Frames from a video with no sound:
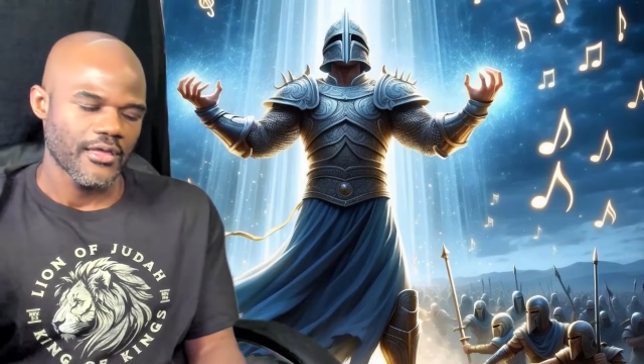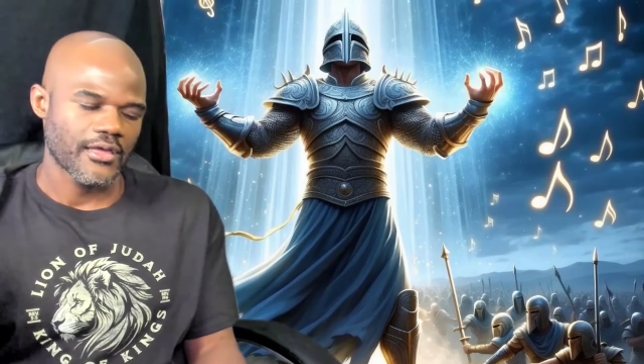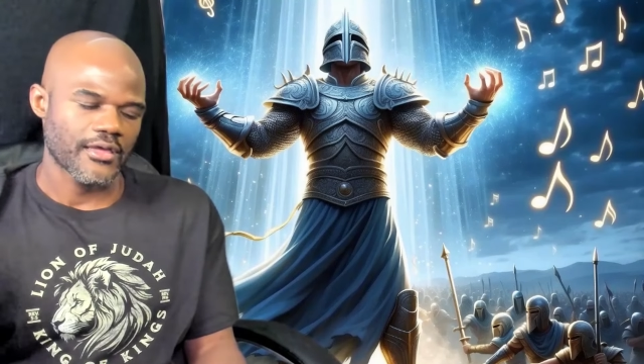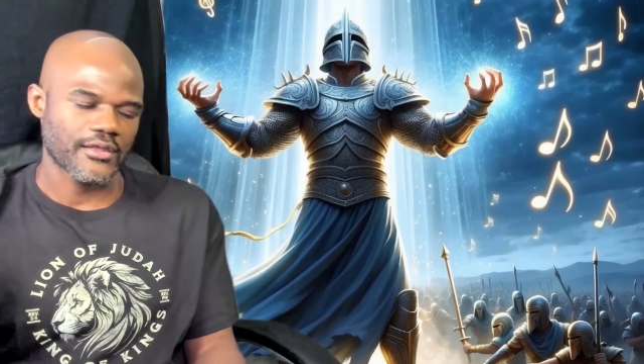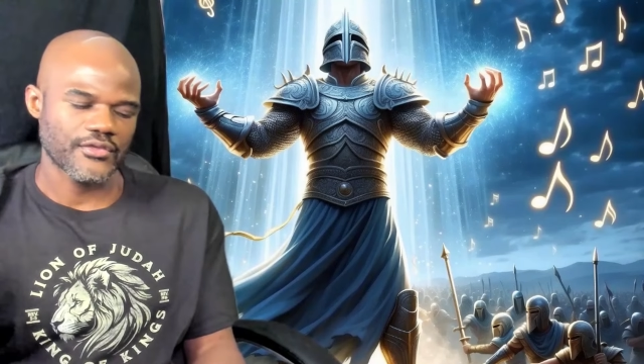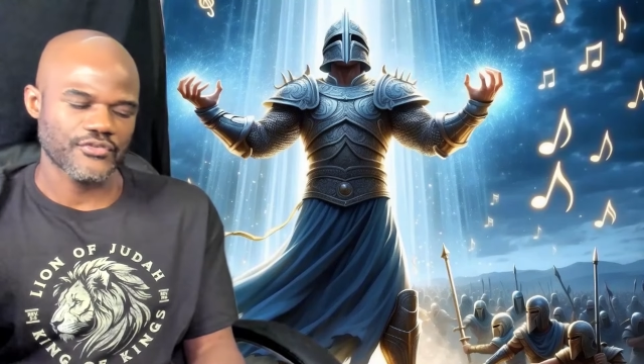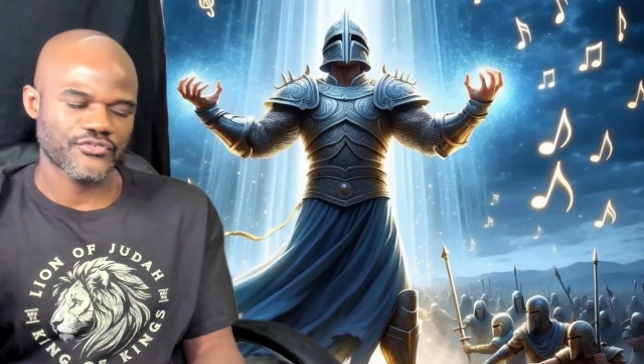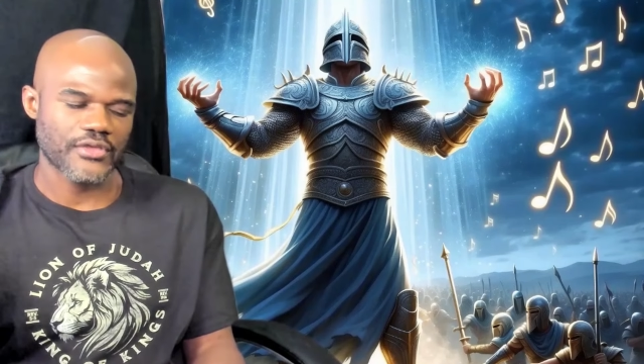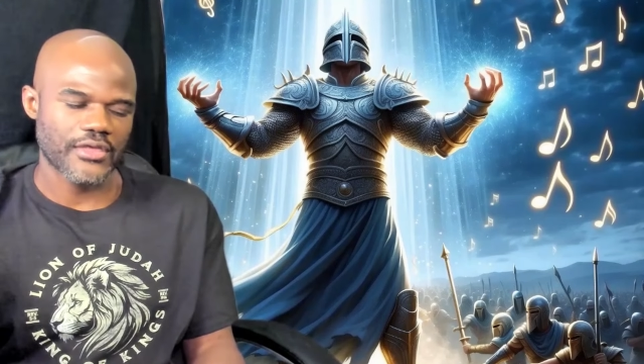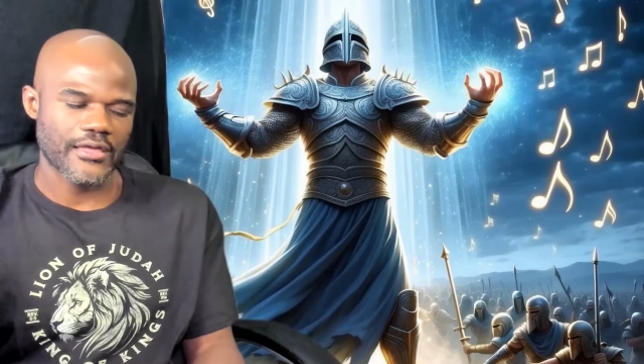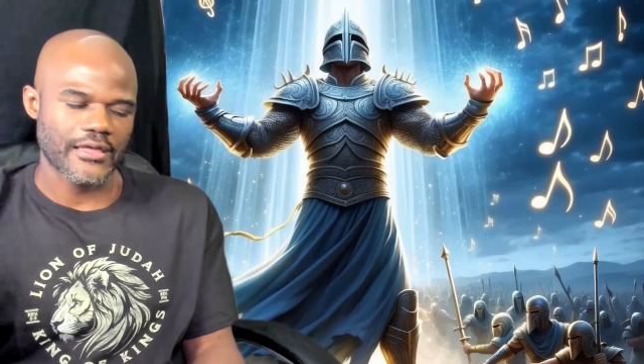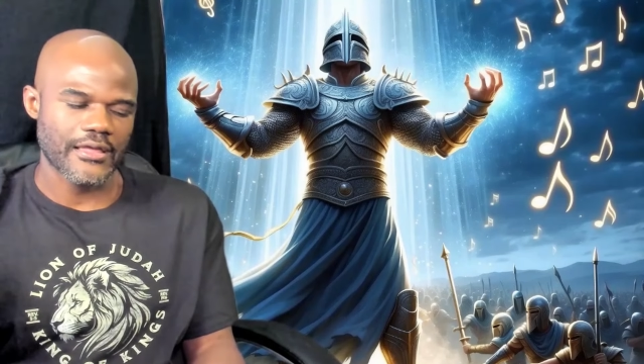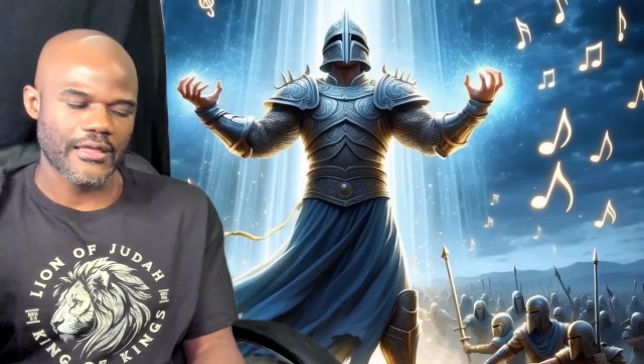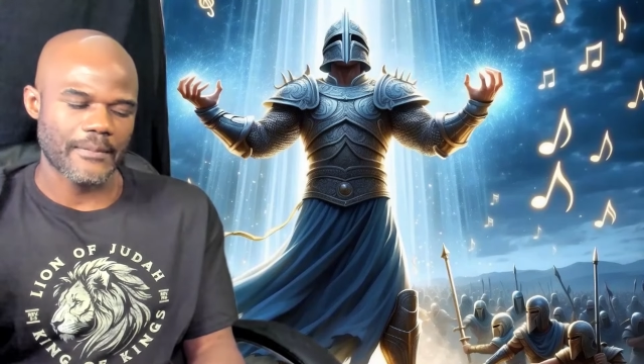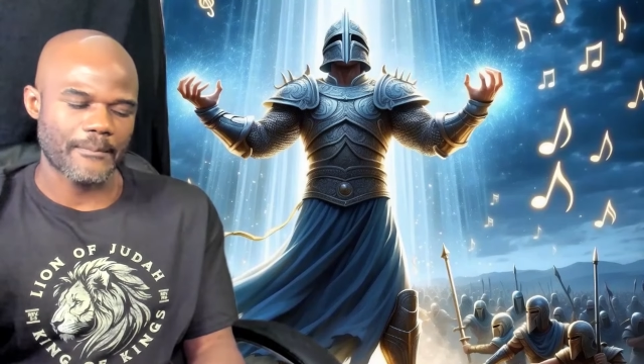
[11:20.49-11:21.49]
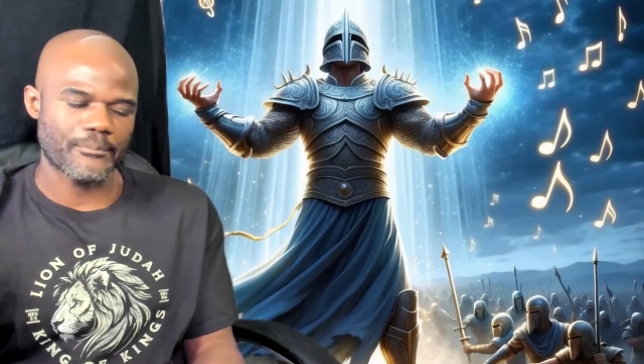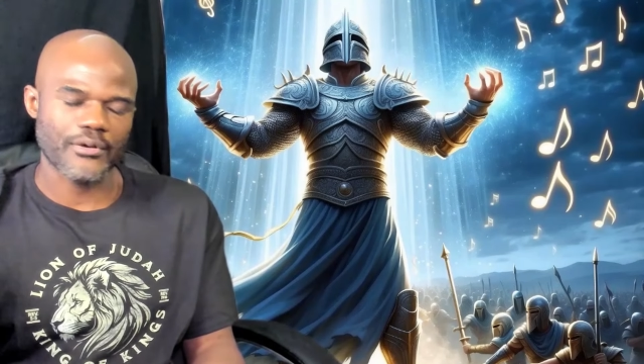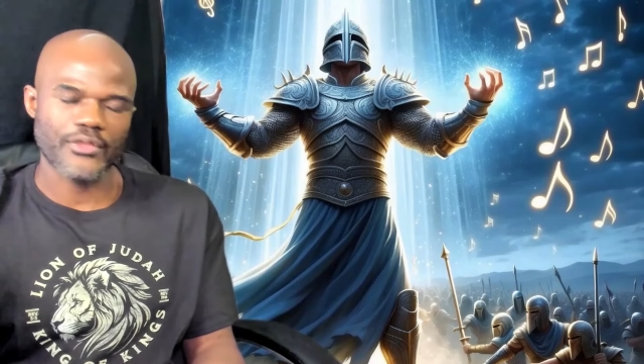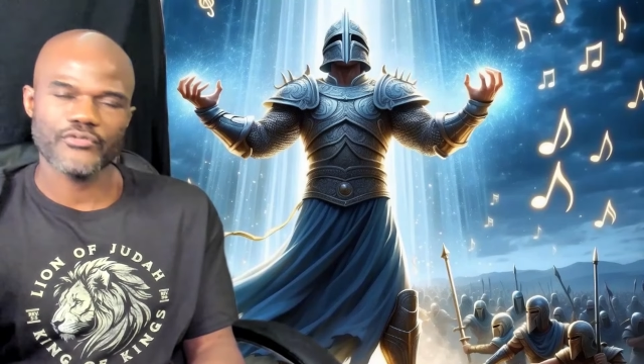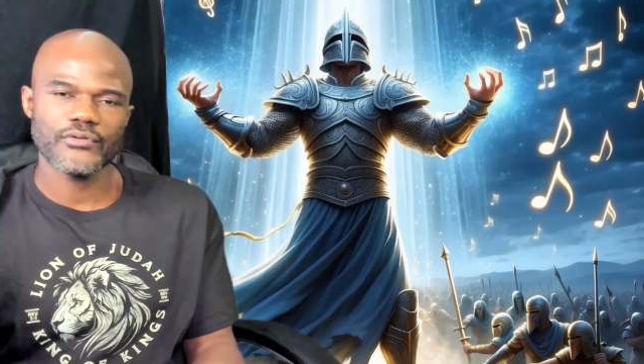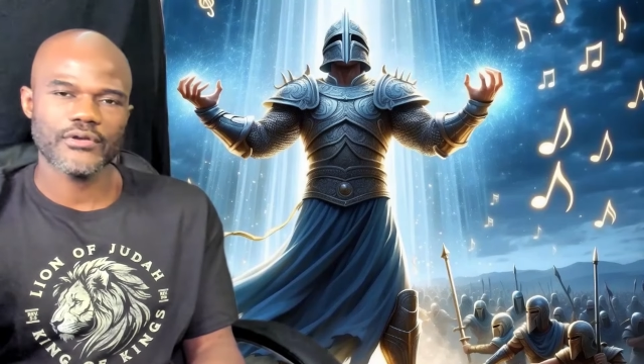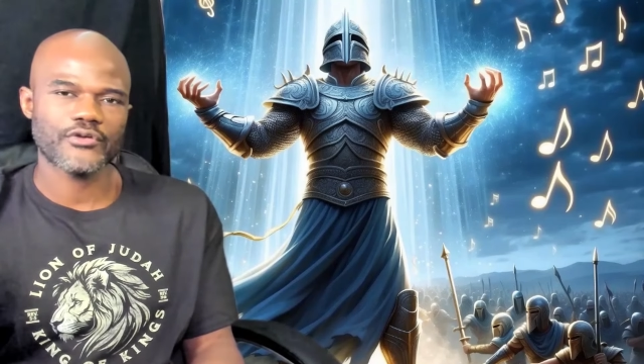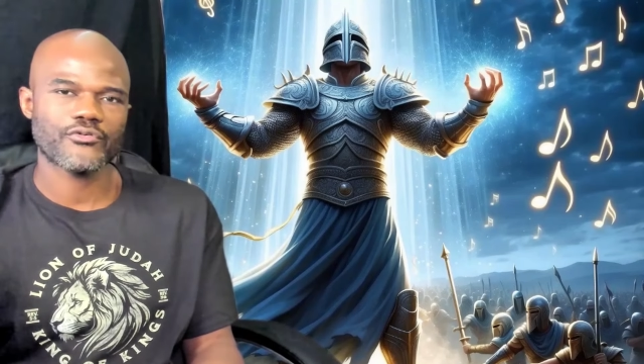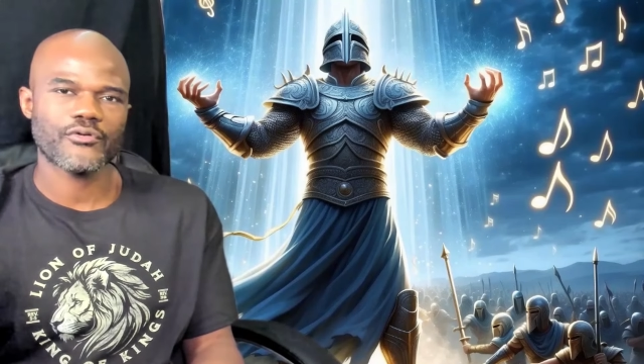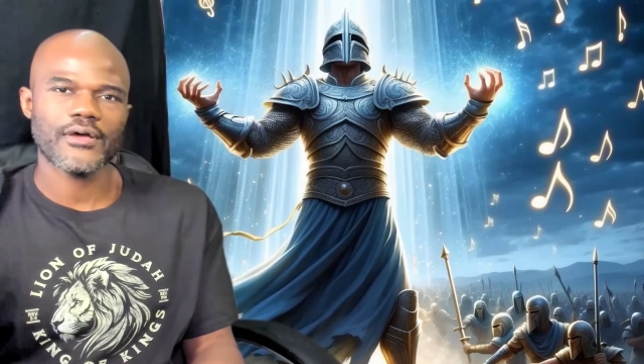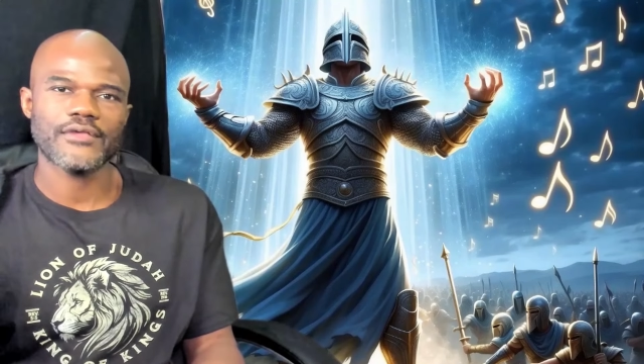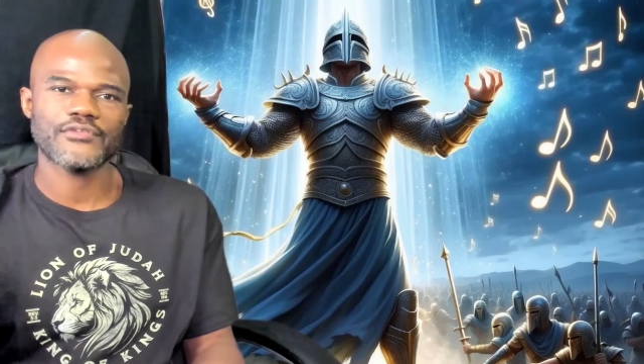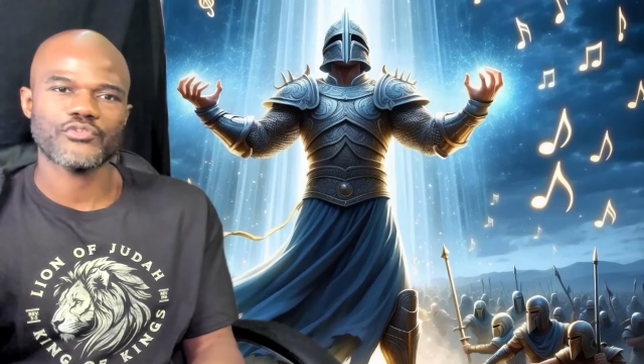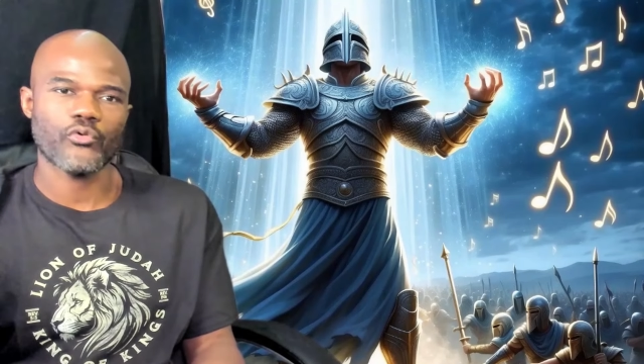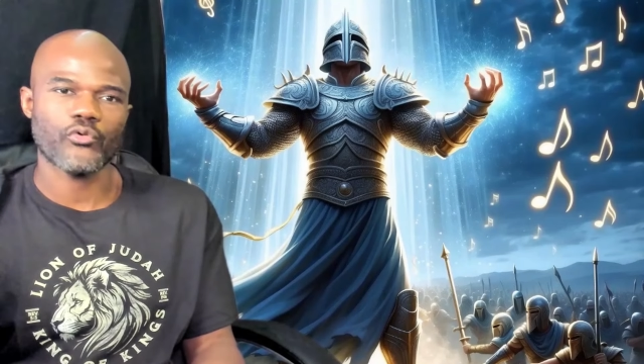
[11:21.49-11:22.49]
it is a brother in
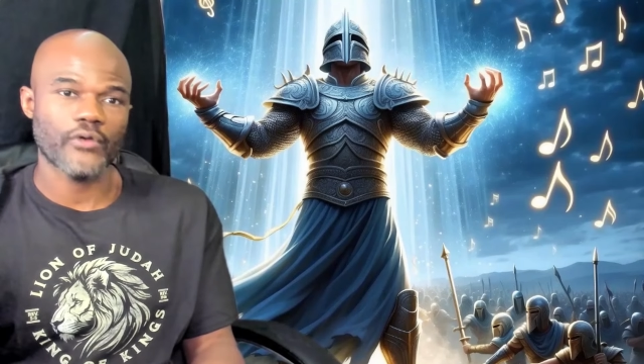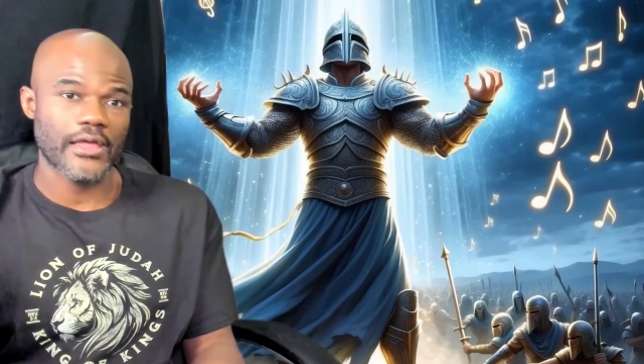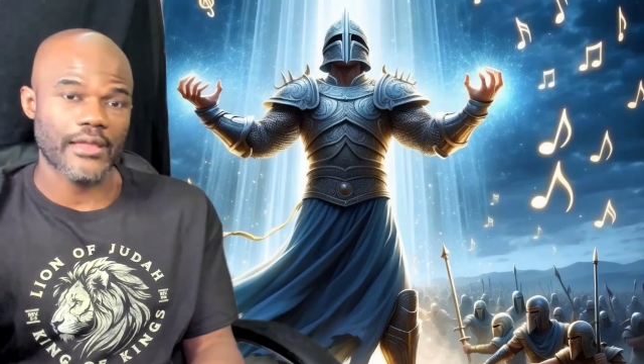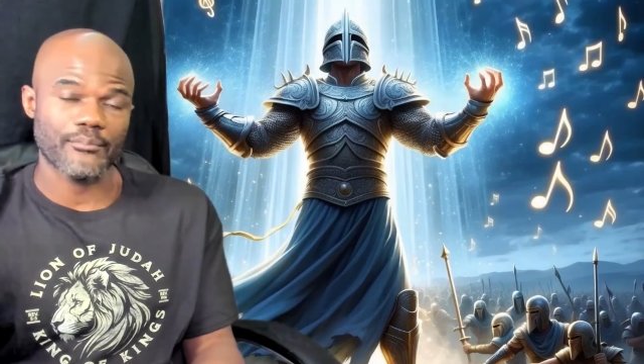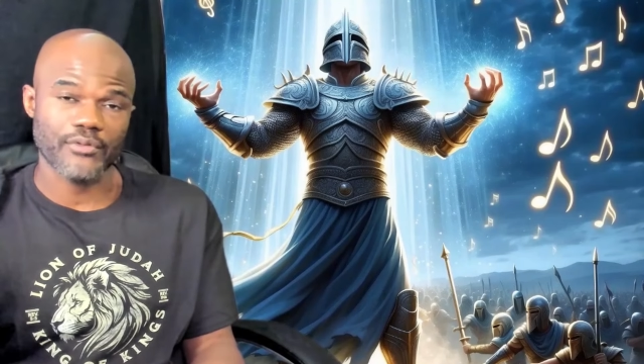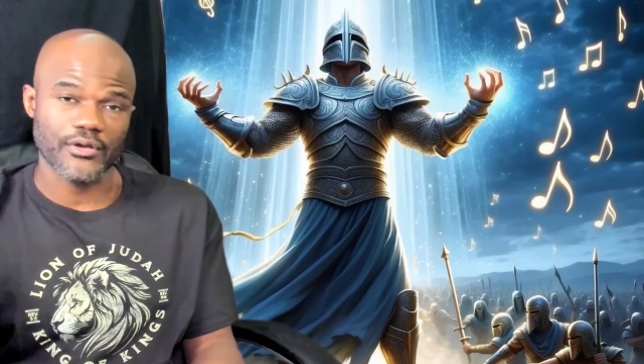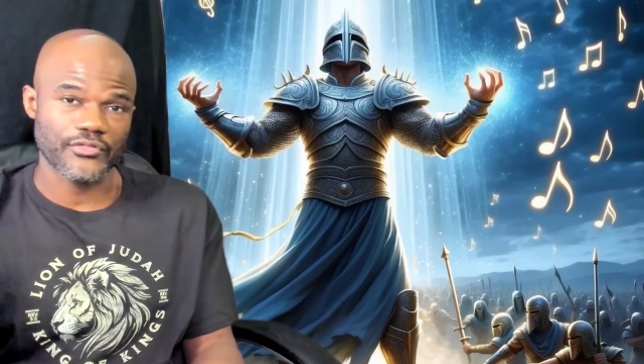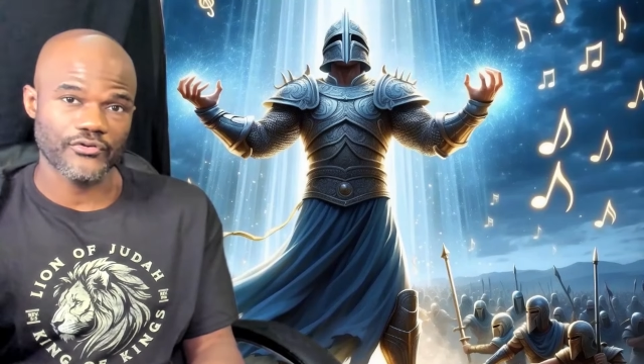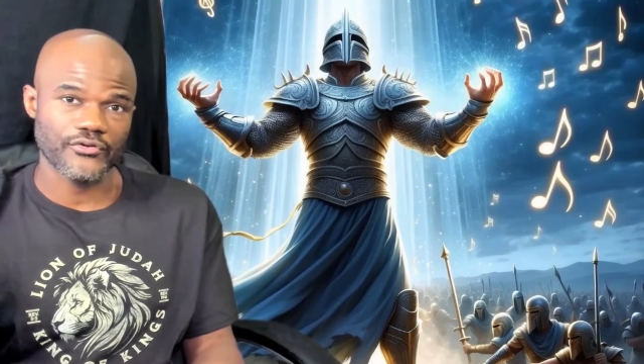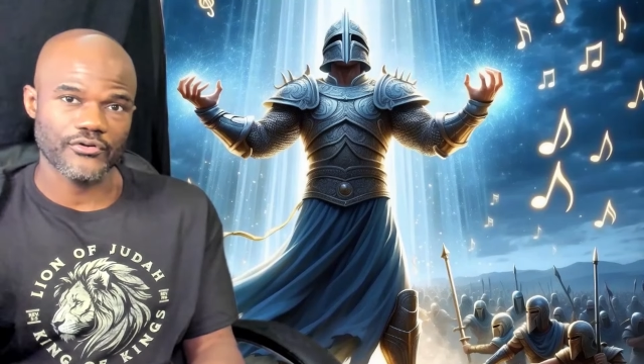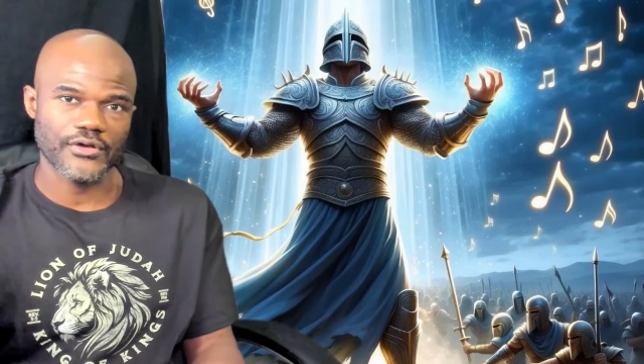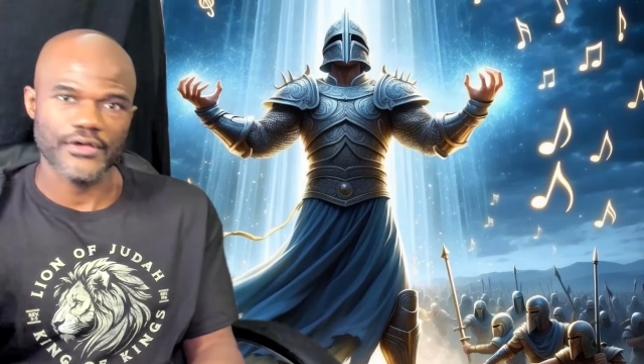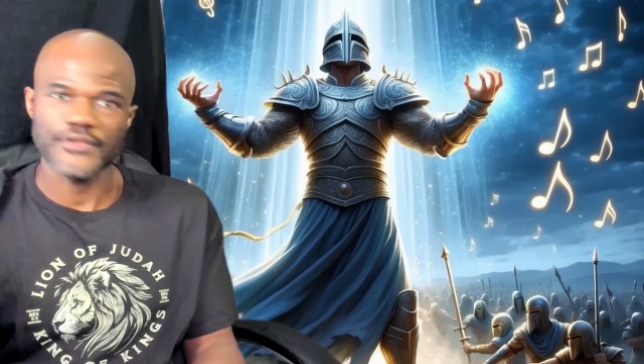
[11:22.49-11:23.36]
Christ or a brother,